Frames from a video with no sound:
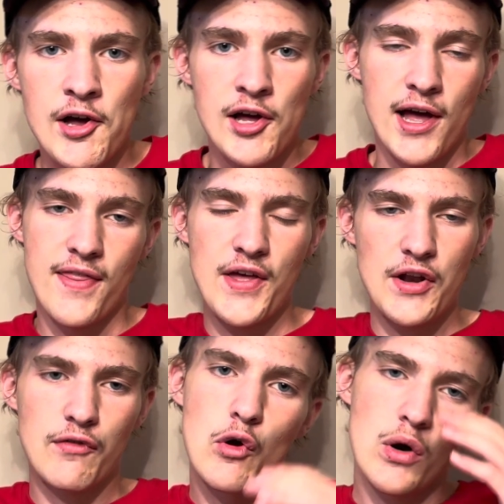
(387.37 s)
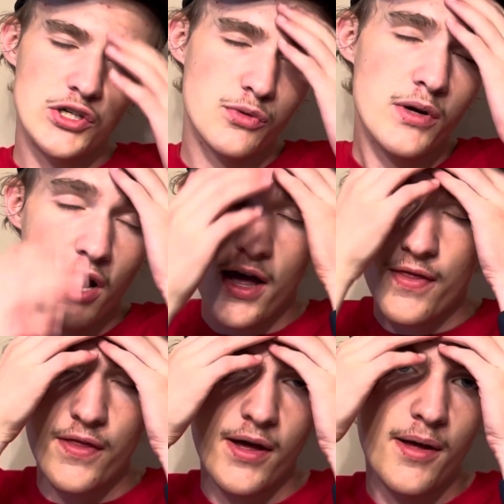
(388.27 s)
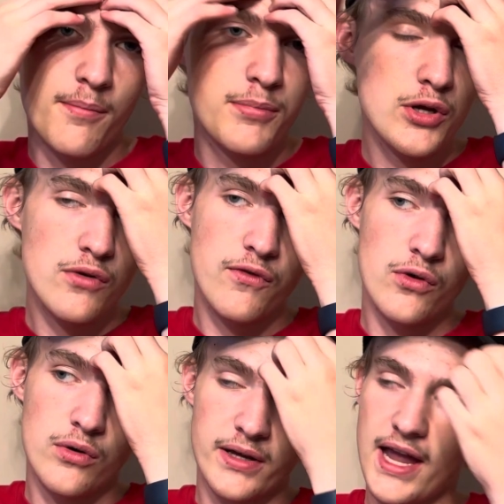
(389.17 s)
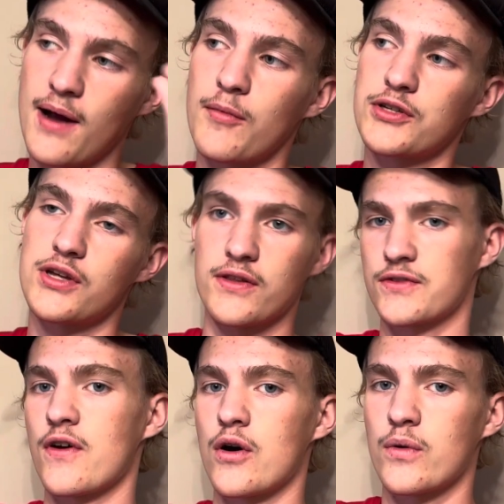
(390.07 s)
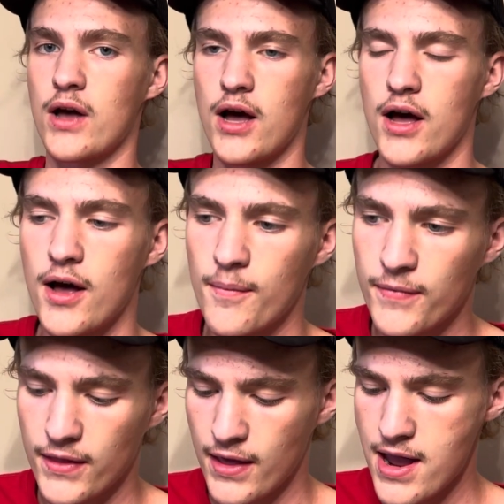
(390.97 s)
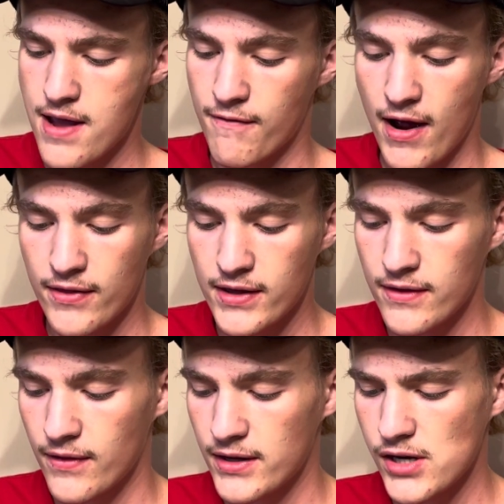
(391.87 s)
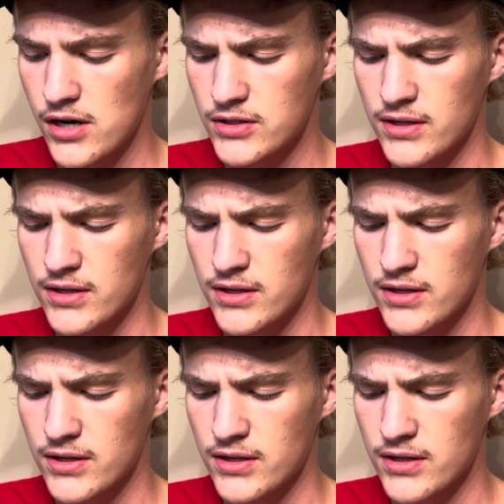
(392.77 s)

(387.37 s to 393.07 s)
And then, of course, we got the beautiful cameras on this phone. They talked